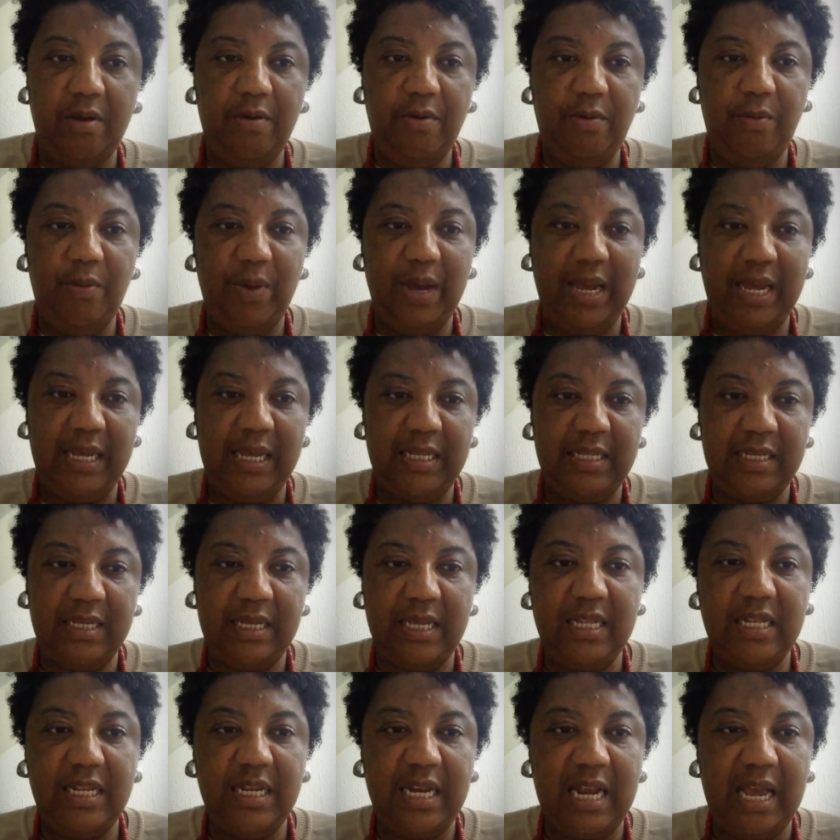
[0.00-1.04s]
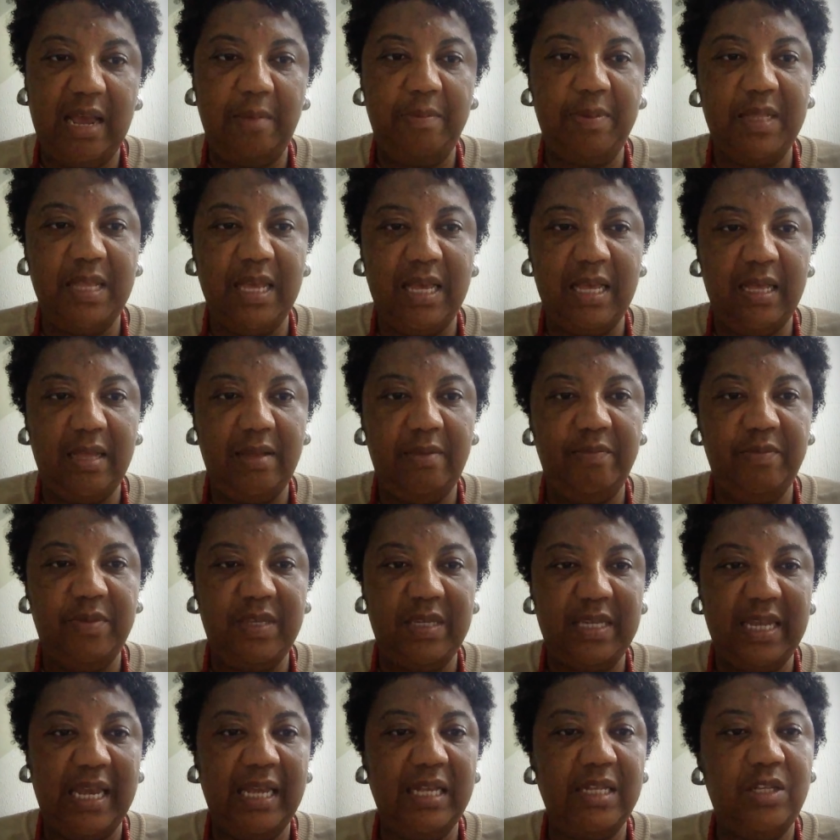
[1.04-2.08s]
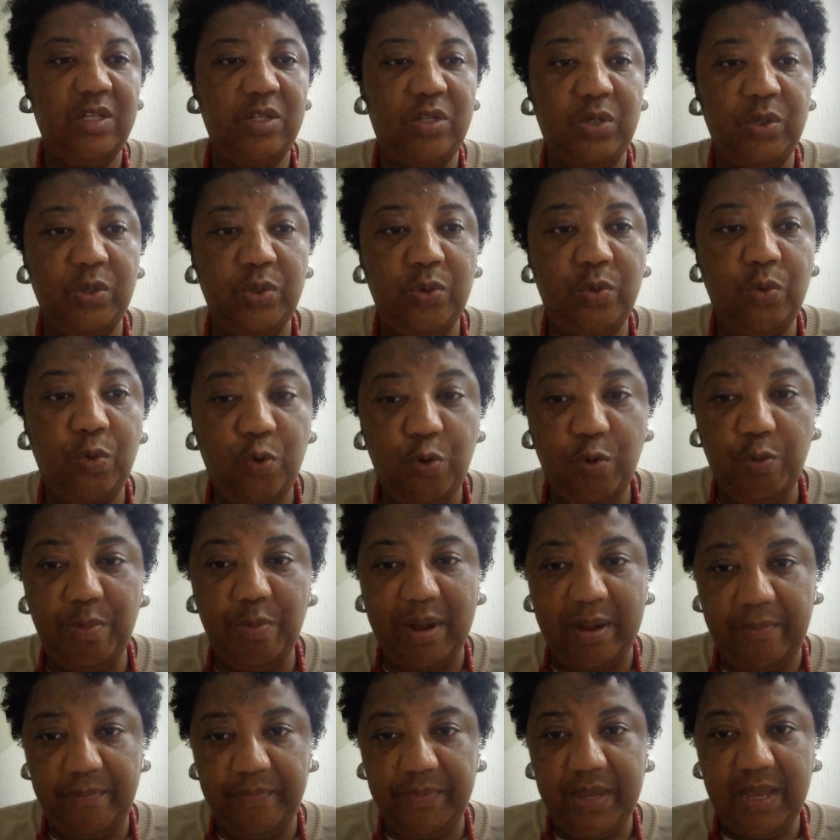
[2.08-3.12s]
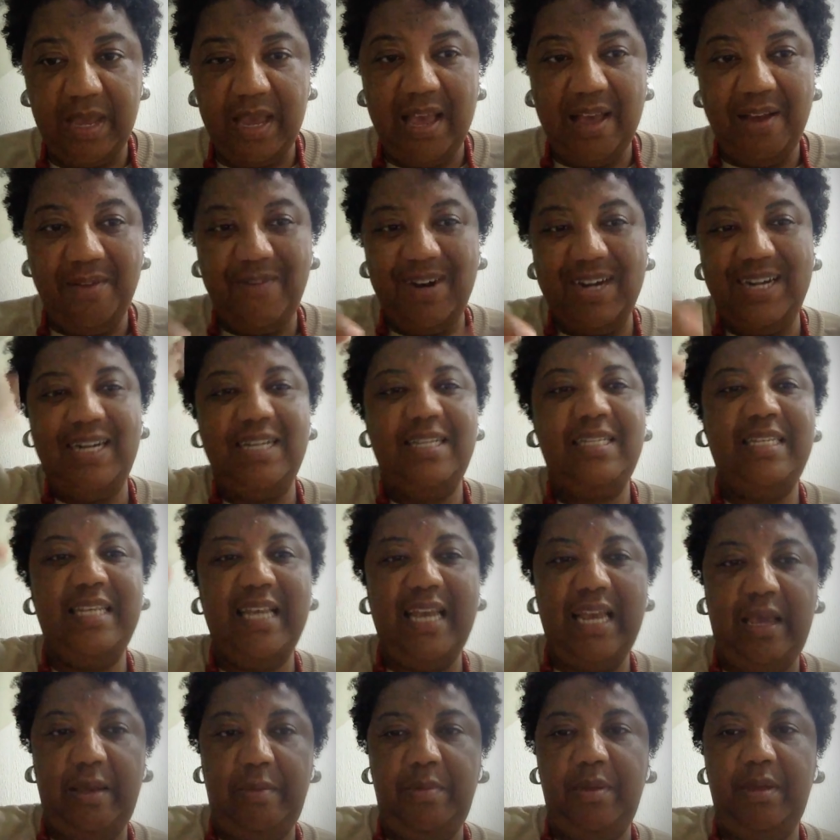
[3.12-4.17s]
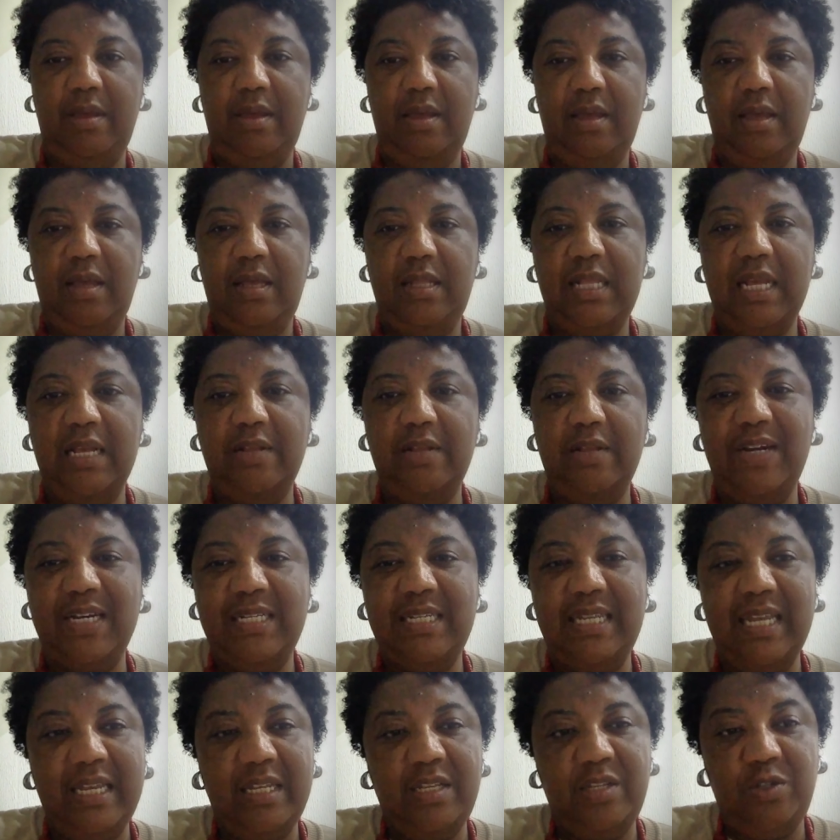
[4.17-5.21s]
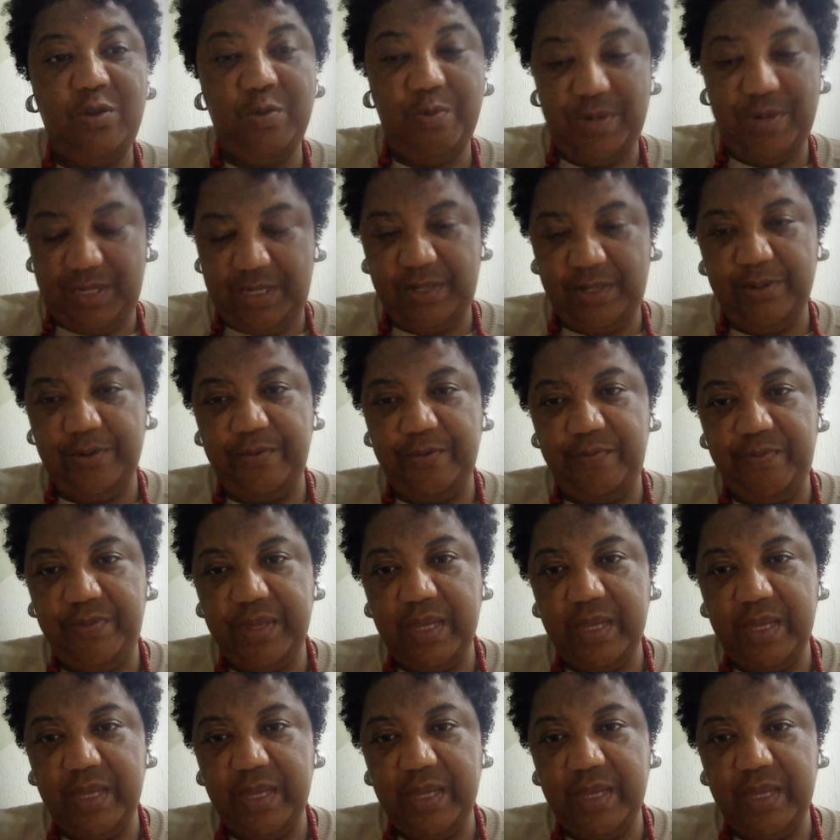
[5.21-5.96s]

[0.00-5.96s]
went kidnapped and sent to Cuba were the same that were sent to Brazil.